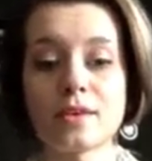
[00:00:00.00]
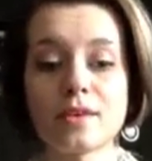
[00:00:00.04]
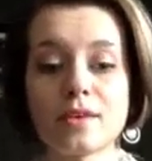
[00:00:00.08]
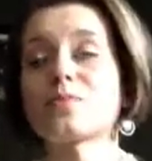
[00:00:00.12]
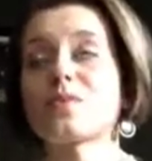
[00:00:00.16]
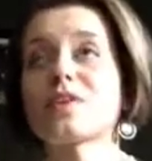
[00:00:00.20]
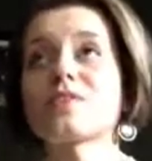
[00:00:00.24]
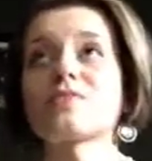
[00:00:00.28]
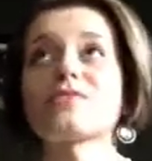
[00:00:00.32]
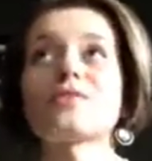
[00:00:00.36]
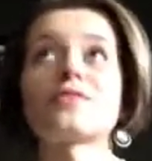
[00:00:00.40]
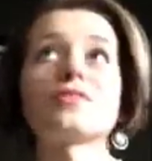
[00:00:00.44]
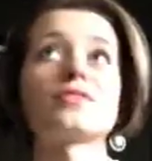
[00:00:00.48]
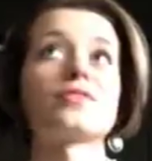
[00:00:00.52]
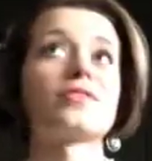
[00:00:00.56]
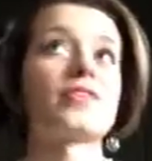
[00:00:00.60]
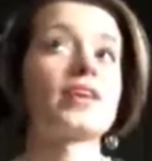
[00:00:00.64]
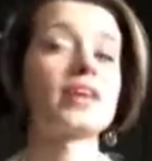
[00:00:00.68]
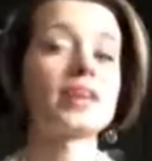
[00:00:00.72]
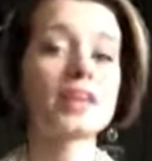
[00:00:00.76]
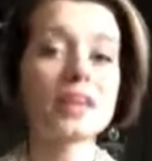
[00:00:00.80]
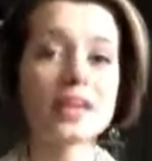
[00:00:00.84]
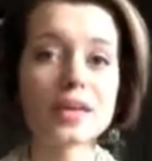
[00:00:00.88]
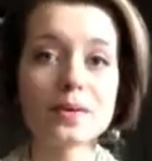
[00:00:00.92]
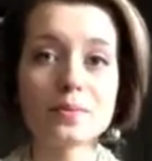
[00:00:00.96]
If you're
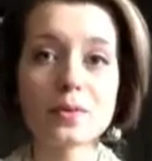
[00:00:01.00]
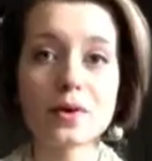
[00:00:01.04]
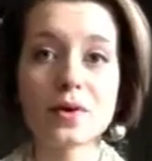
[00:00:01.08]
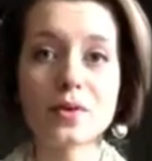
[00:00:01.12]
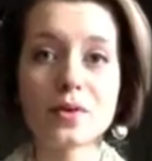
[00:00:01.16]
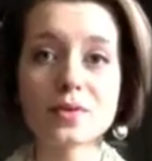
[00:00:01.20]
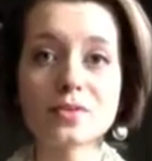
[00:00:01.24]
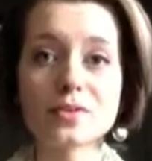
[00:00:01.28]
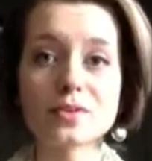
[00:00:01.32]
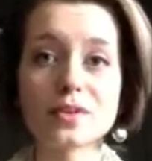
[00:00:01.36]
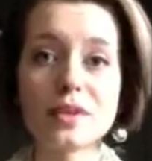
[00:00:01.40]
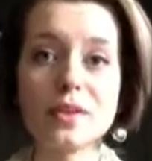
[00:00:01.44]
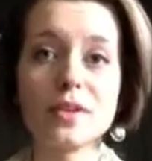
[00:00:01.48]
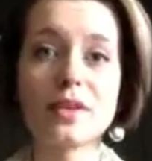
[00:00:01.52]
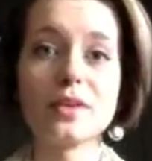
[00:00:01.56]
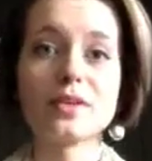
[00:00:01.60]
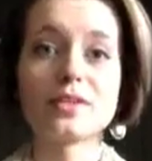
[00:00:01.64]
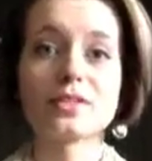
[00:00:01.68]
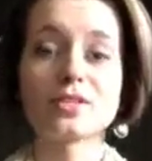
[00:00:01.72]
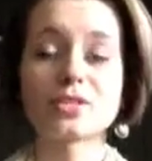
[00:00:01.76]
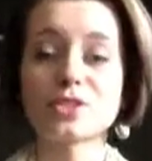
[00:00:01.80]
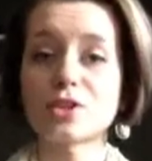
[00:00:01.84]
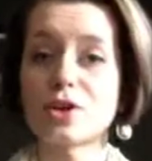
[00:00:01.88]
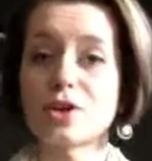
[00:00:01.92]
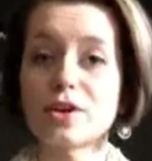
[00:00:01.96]
thinking about
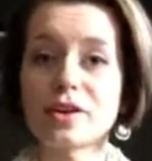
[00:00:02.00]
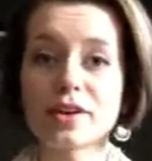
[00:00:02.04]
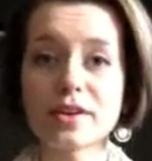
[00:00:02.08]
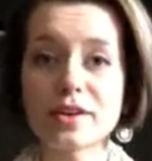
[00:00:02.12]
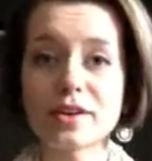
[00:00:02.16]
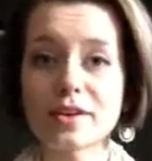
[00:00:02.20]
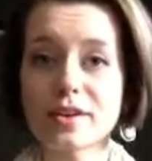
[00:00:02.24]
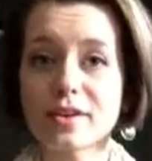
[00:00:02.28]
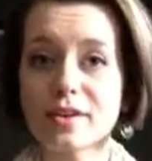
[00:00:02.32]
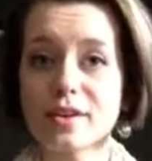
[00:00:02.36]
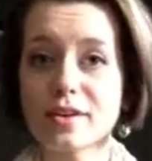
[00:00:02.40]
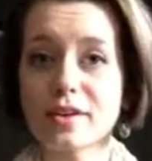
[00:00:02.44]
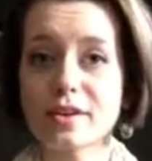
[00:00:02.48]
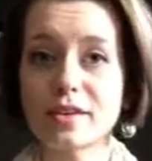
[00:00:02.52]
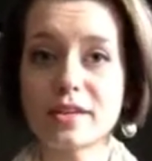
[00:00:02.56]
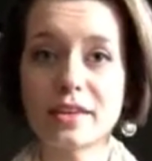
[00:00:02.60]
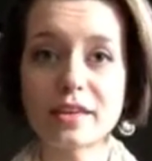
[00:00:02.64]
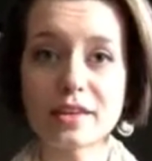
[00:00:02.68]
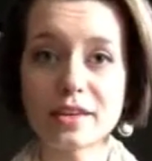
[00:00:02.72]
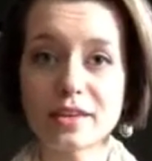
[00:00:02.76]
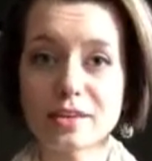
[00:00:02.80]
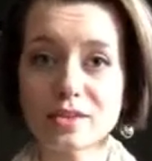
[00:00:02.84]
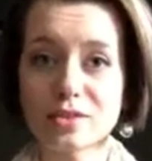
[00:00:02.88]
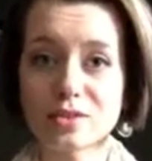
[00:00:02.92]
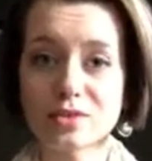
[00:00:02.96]
starting an
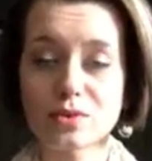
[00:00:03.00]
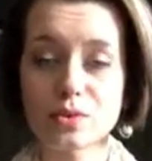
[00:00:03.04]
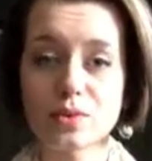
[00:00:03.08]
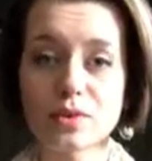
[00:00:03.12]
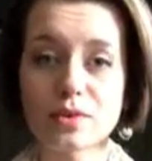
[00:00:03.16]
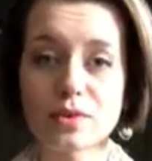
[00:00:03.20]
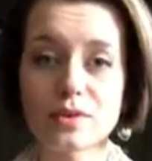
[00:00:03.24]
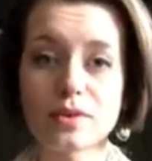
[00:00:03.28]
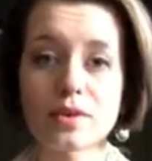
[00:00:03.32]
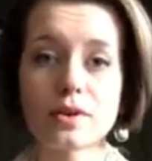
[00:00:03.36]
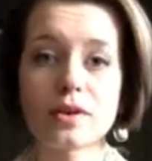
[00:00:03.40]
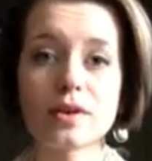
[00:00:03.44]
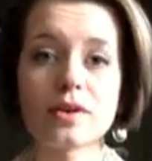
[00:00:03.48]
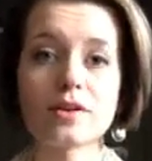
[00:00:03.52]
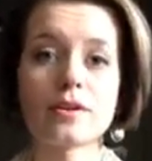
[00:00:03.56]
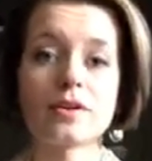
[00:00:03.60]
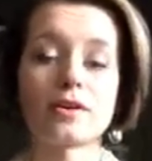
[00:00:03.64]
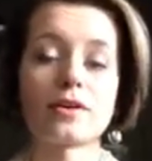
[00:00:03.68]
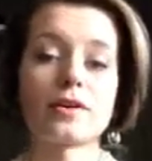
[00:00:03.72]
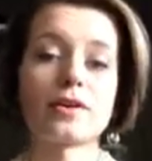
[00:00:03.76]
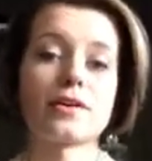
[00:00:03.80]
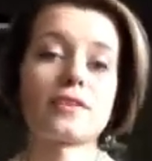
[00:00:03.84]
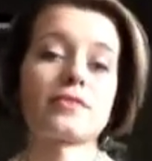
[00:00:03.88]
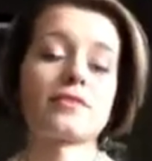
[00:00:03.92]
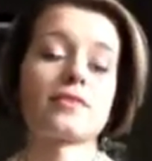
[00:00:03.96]
eating
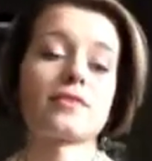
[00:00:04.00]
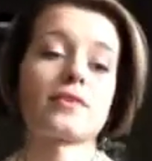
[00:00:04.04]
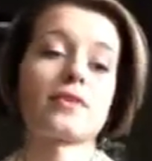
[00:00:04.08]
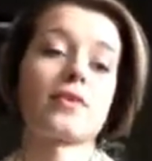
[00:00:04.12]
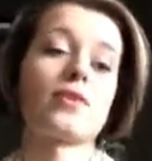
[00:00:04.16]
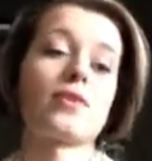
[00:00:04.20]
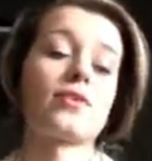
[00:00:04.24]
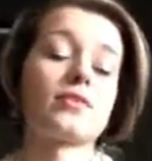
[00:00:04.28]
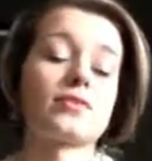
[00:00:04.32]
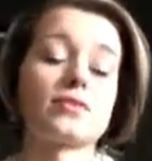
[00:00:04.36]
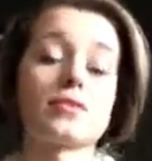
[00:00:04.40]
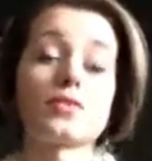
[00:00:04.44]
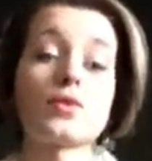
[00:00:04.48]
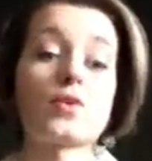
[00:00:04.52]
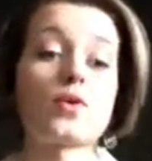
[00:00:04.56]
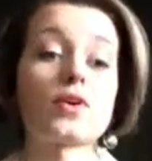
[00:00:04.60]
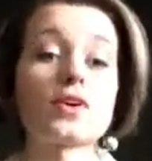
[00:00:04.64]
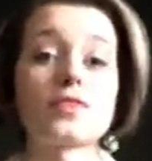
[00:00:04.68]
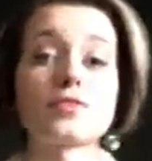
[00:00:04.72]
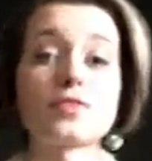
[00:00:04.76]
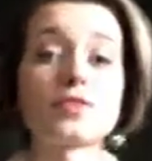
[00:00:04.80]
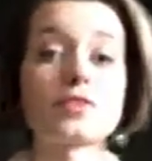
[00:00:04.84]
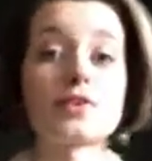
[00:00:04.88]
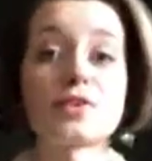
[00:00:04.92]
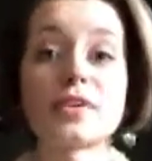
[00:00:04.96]
disorder, or
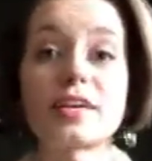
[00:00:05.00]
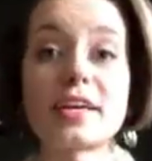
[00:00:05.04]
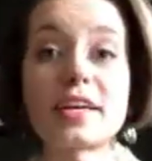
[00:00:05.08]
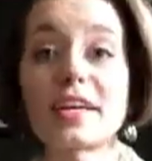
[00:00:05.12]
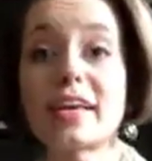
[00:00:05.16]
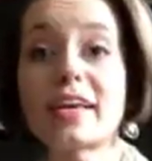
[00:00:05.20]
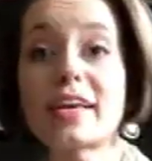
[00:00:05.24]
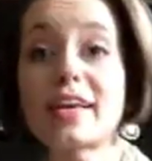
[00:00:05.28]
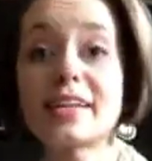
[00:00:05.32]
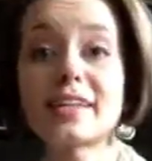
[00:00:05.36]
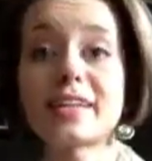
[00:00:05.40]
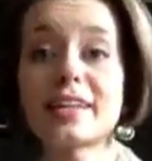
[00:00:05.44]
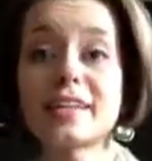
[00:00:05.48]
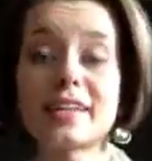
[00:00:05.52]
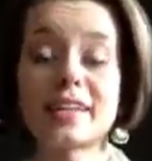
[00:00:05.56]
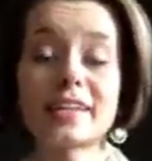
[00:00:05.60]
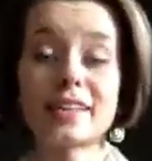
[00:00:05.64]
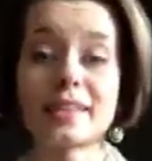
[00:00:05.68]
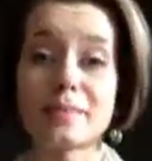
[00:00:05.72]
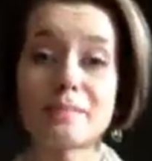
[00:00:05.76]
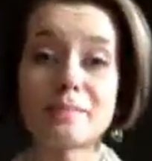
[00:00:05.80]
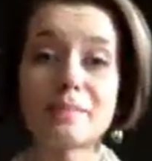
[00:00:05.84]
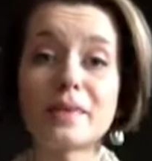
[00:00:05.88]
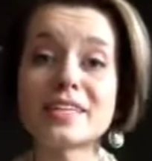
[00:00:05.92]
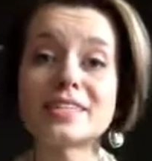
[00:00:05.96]
if you're in
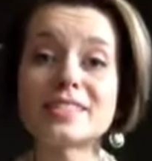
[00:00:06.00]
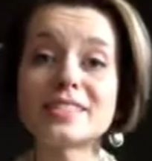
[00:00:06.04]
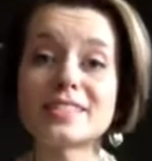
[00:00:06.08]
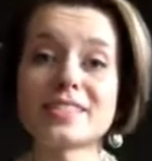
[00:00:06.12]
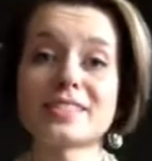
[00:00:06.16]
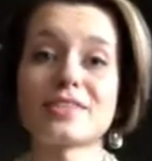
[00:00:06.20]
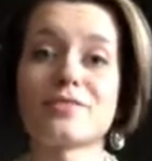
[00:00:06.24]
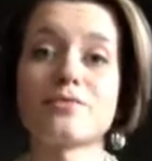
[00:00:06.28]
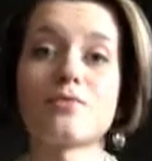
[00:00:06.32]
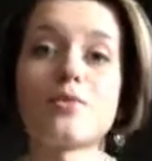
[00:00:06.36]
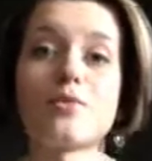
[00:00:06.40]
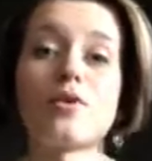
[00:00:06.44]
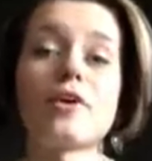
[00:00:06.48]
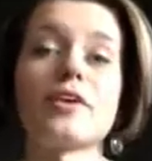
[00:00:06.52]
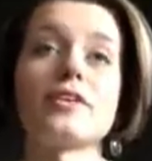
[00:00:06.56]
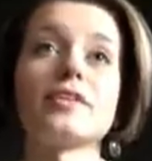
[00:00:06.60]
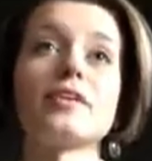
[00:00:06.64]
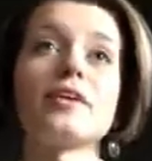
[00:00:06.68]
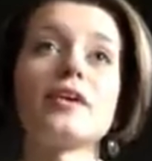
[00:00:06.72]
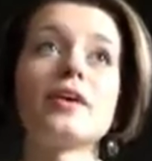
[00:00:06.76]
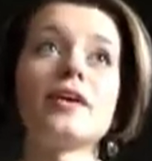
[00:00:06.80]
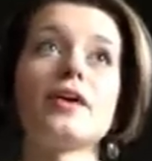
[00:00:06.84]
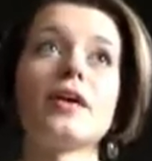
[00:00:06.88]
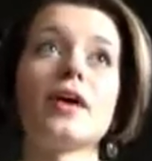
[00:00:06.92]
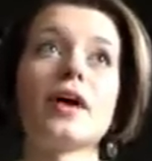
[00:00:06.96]
the midst of one,
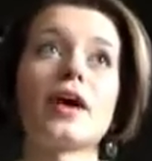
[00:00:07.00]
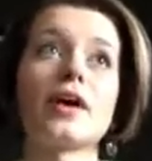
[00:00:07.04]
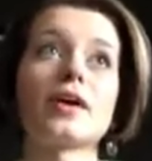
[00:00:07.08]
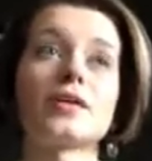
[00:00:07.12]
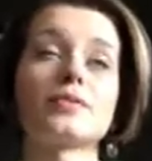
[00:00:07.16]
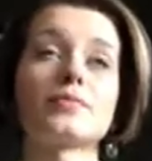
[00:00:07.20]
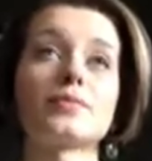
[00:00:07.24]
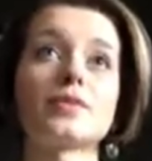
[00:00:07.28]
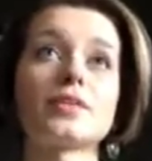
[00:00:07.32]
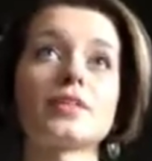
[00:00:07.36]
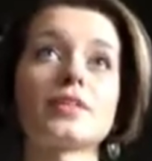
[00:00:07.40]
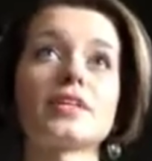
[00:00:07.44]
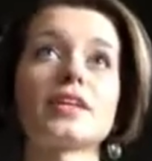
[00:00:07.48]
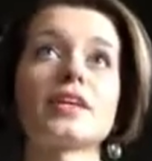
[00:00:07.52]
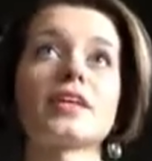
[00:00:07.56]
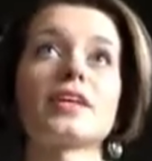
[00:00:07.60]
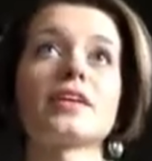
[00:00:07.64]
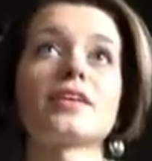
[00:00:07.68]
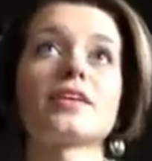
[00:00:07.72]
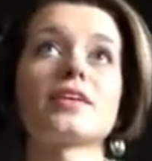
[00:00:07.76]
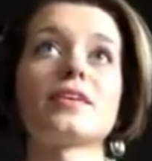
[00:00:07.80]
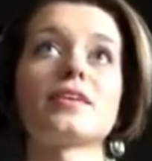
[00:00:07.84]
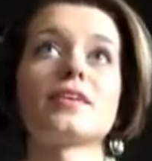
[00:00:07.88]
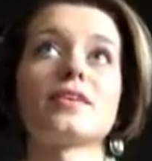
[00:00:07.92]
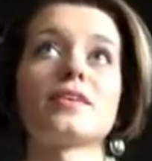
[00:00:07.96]
I
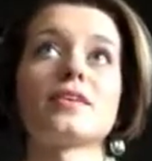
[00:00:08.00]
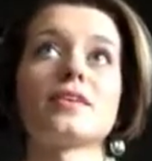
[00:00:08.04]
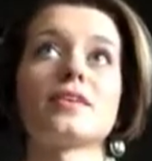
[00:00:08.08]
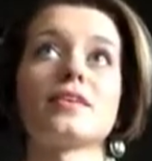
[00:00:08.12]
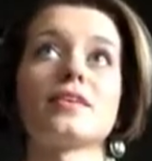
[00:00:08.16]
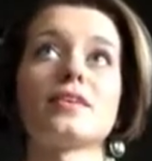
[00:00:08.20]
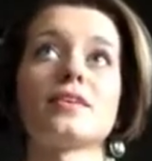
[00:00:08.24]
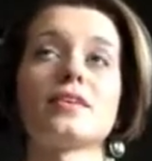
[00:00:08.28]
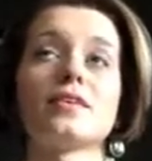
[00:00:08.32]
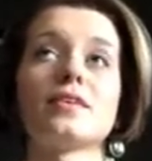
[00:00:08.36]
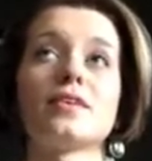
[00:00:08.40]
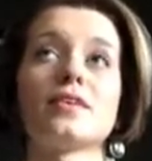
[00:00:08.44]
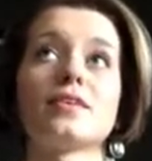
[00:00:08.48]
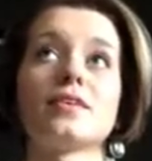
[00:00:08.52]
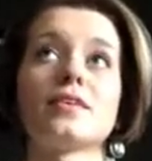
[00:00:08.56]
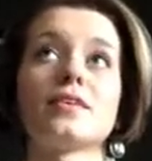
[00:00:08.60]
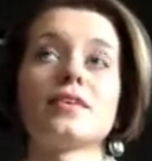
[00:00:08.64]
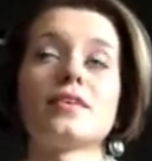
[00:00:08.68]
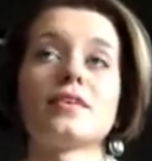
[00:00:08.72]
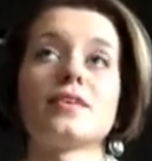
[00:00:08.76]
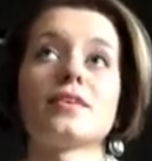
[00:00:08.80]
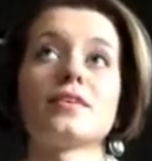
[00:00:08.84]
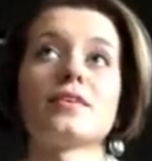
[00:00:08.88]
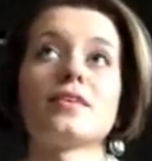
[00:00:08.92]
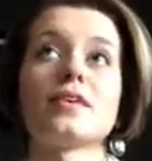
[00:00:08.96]
really
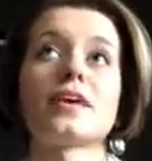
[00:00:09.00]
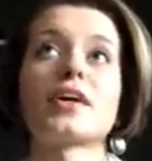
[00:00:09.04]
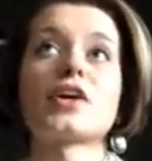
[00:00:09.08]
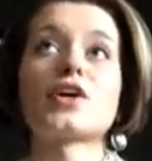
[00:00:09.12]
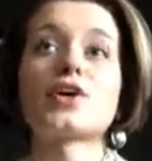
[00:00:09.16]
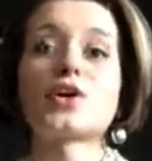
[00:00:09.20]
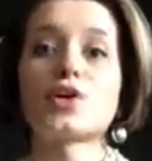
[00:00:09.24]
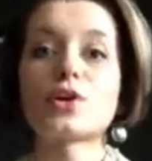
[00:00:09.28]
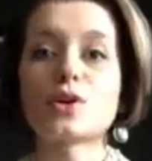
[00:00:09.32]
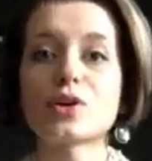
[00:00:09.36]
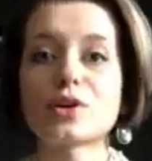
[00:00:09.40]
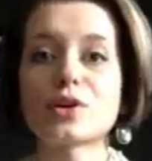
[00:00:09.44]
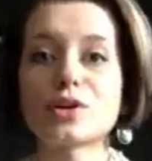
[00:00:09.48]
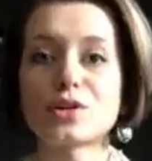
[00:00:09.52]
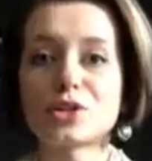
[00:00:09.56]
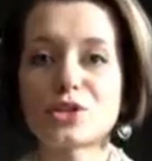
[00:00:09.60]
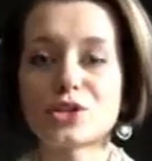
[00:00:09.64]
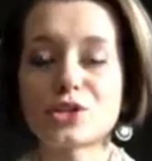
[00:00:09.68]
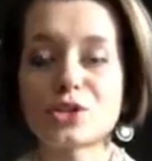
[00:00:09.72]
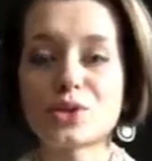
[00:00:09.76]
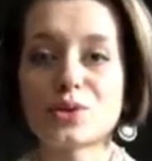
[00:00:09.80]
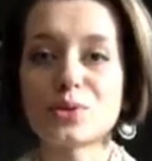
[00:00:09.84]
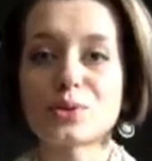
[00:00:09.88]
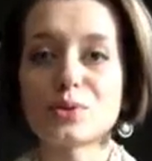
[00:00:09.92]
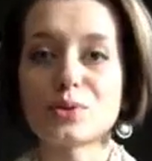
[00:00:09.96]
encourage
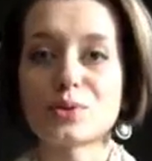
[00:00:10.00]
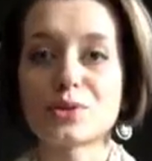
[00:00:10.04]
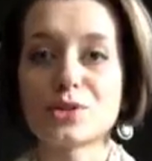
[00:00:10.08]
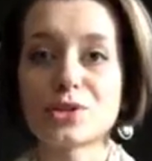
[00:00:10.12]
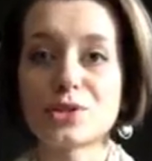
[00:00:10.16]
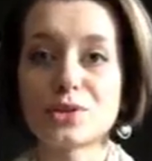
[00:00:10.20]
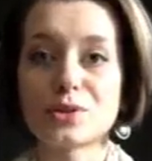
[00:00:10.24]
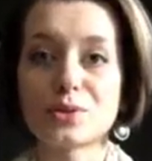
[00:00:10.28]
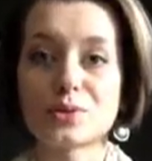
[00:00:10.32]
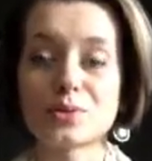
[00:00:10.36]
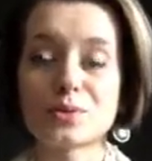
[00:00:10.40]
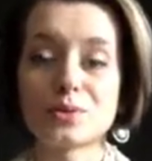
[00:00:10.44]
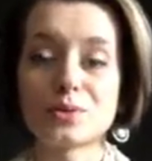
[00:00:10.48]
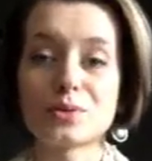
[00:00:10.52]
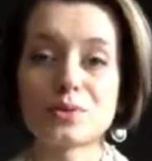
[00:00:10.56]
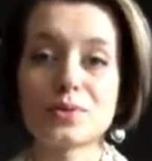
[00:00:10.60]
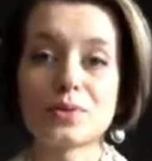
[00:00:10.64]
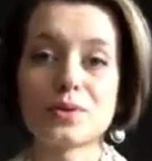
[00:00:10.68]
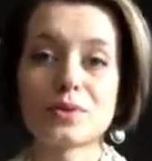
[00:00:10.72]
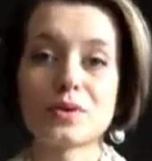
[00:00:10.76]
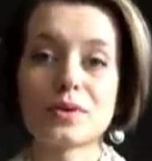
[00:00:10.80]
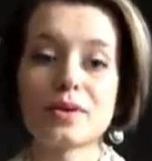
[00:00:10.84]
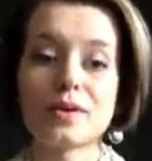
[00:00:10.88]
you to,